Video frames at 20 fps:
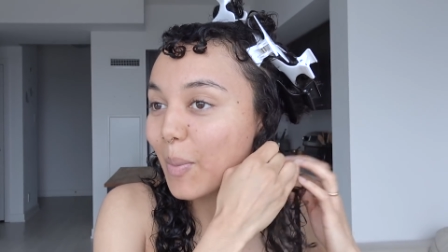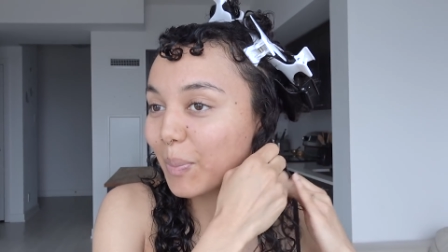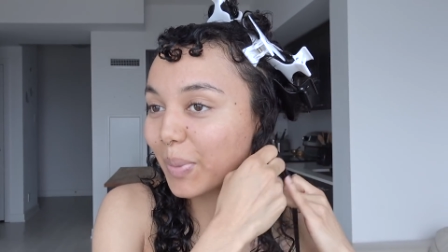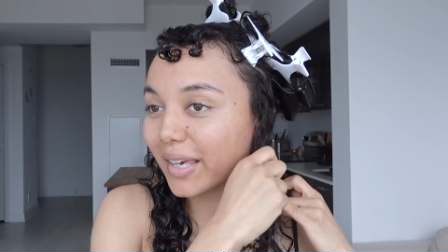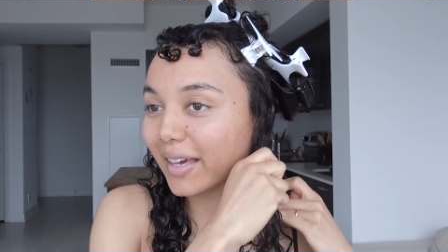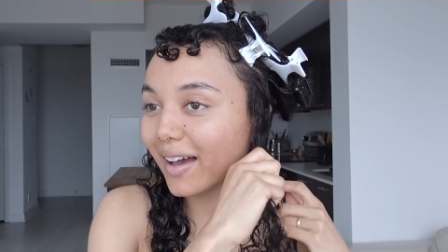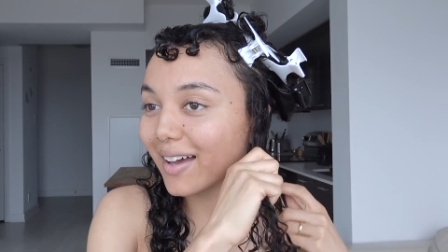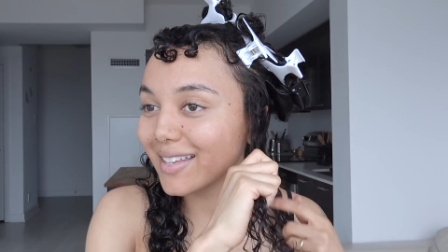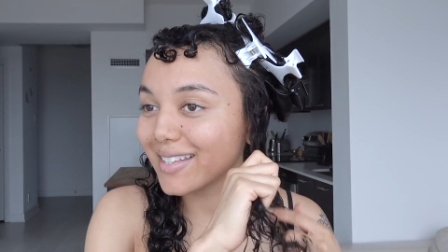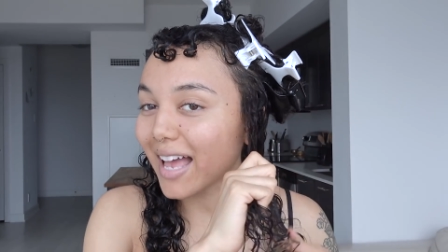
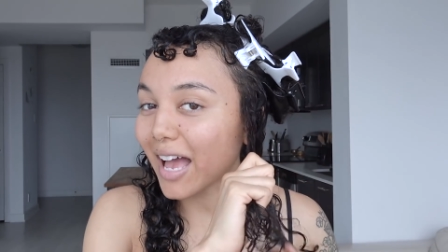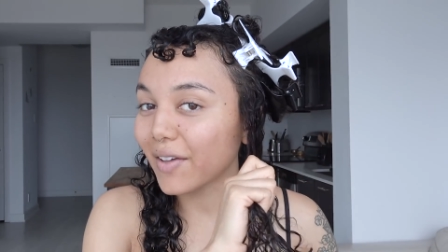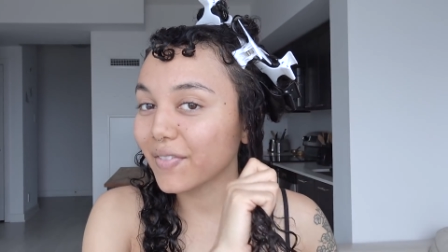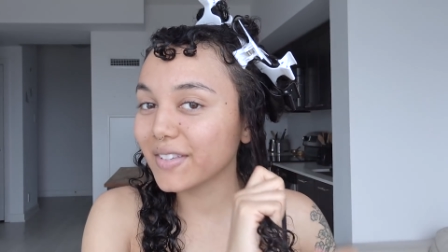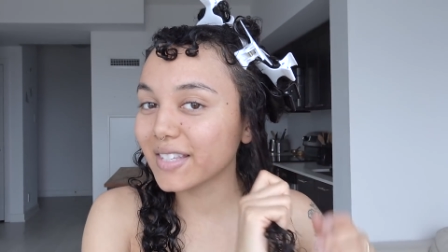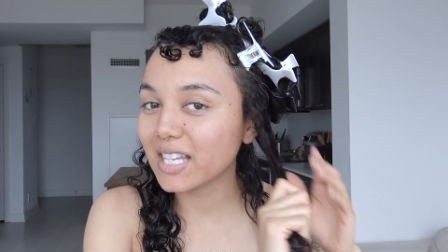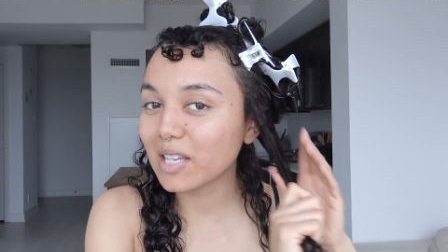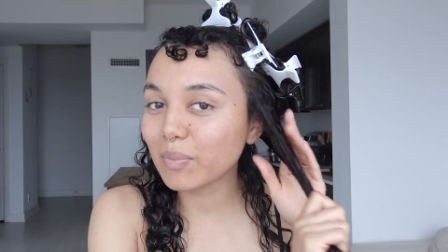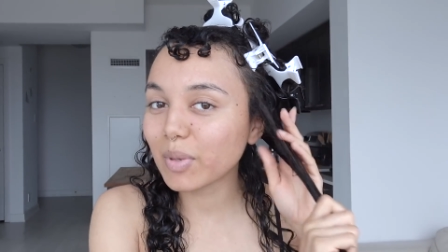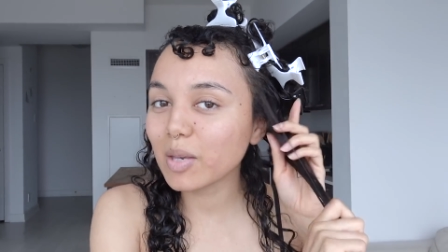because I've
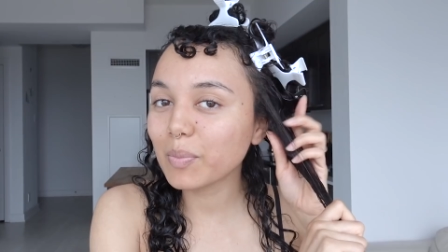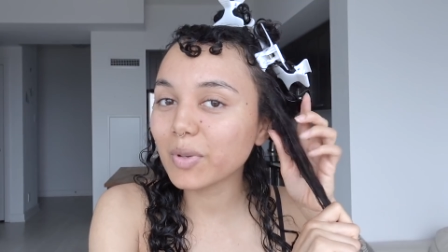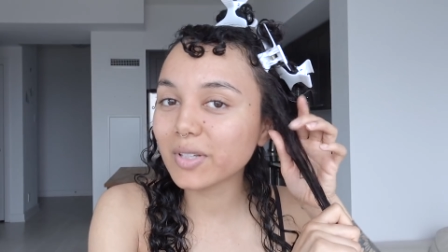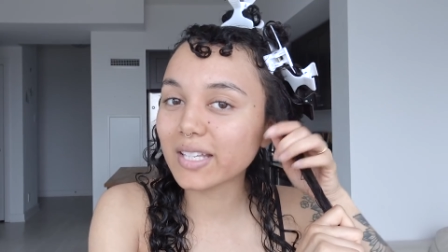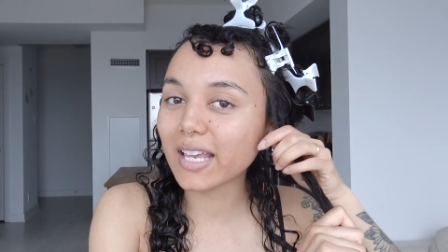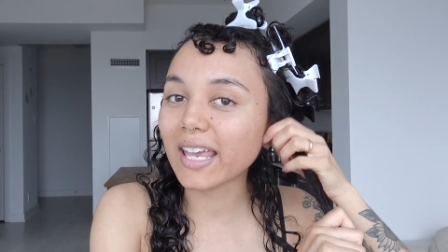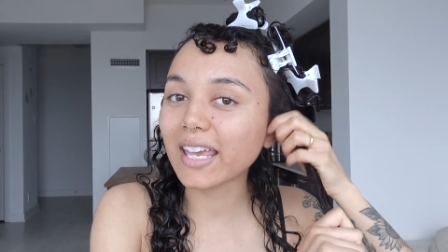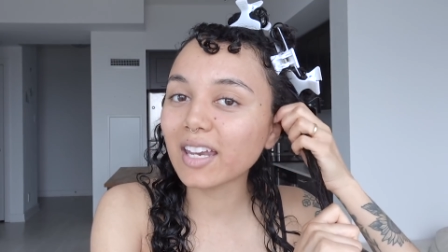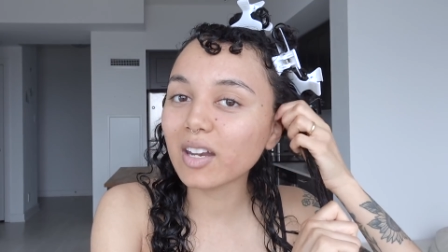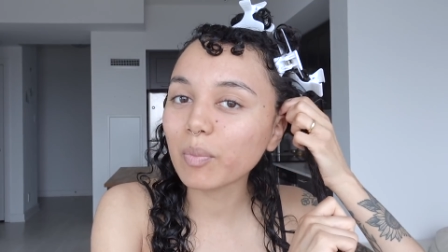seen people
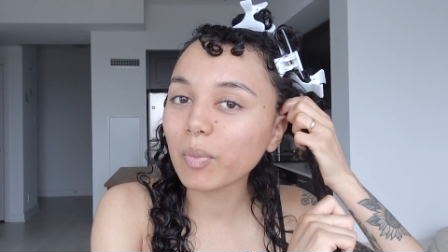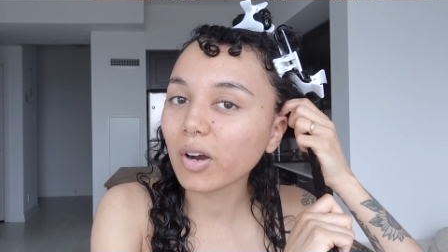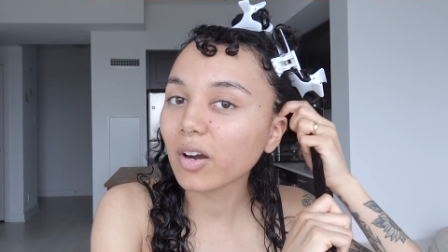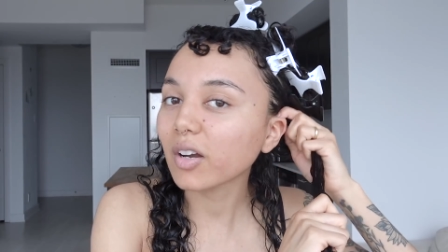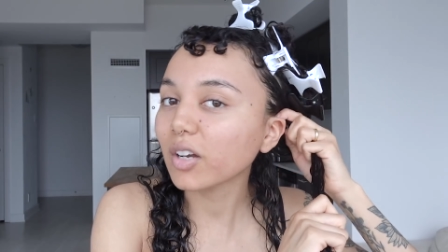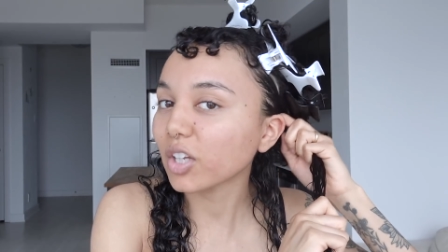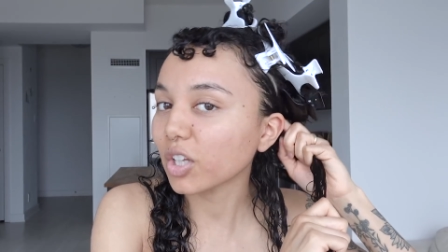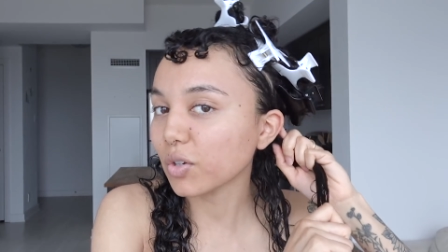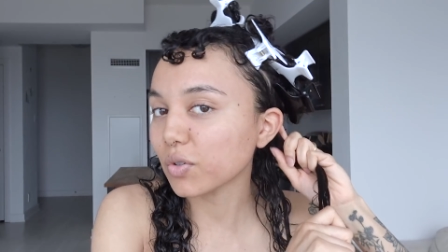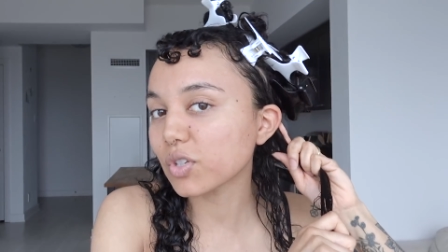take it
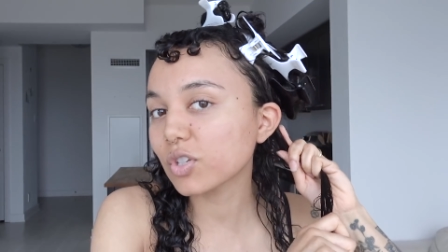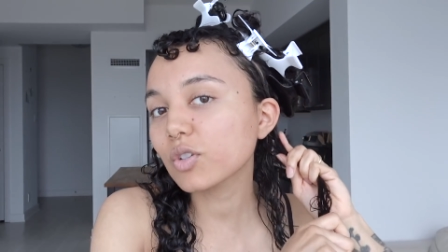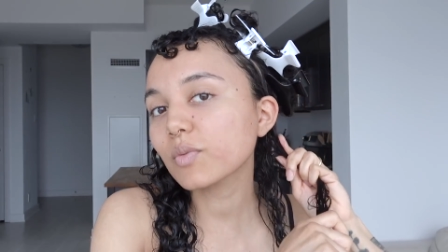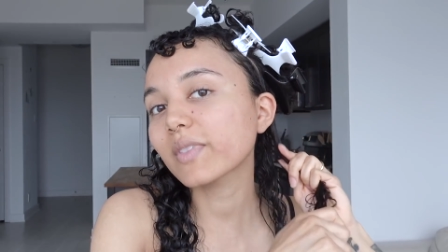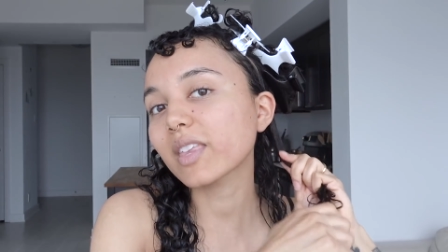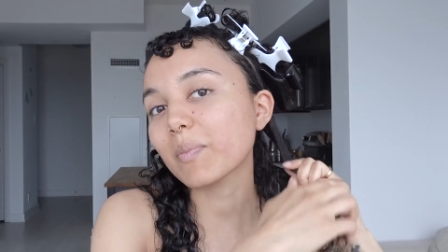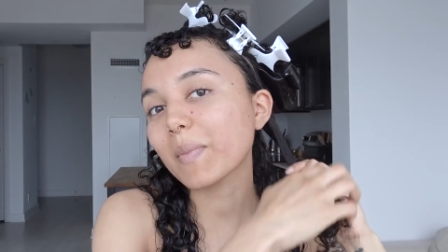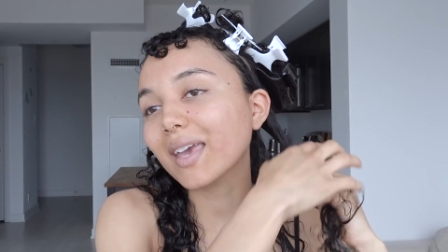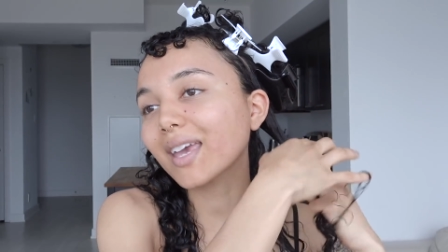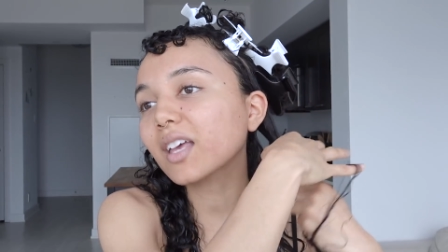apart on
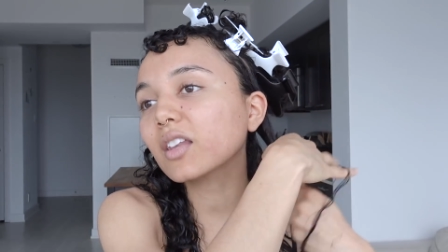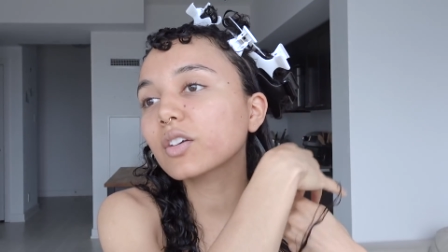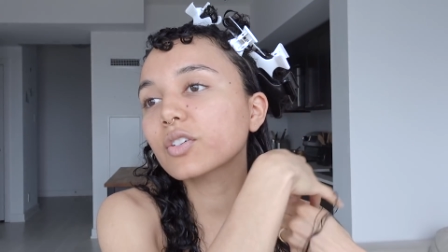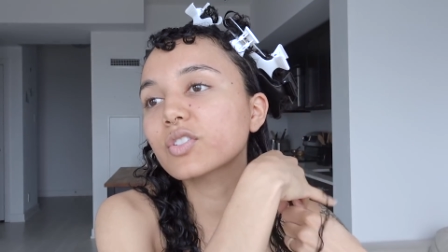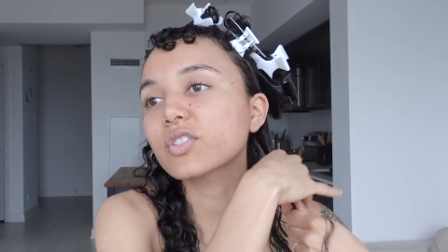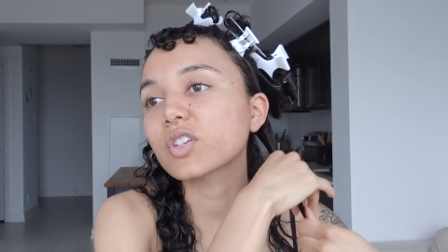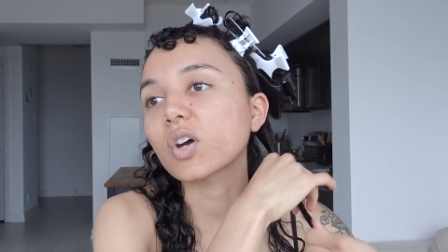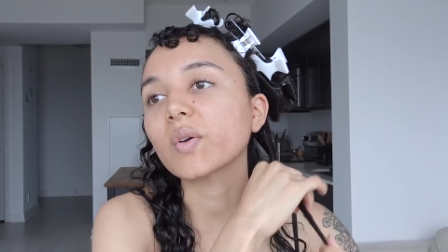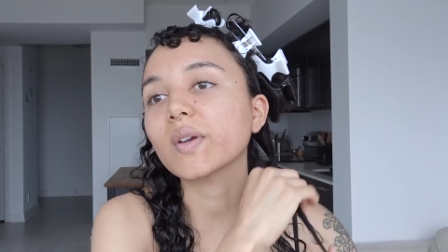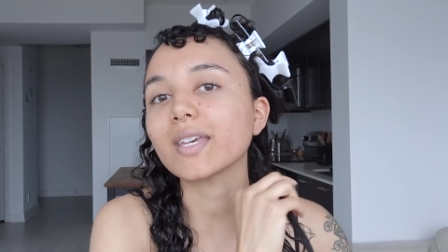YouTube, they make it look
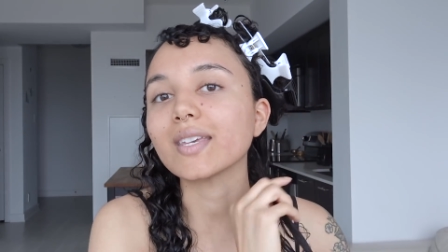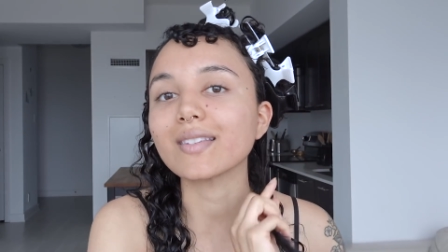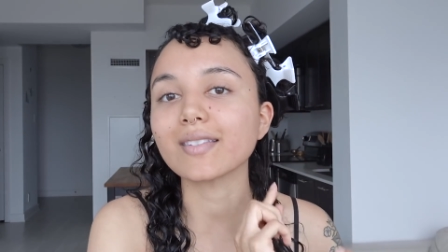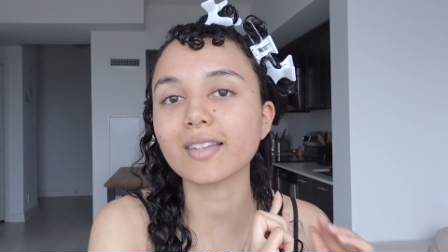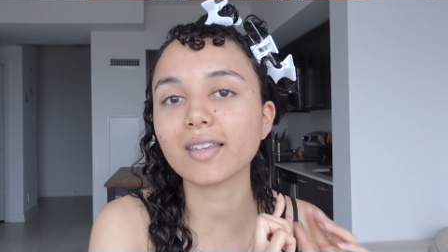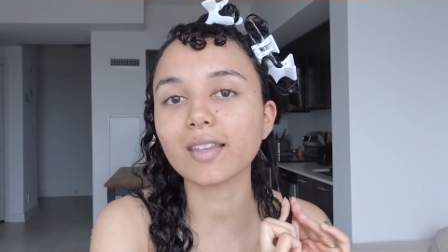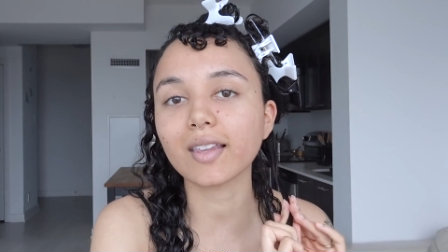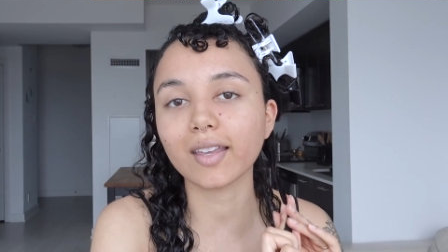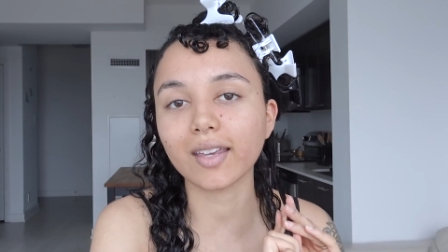so easy.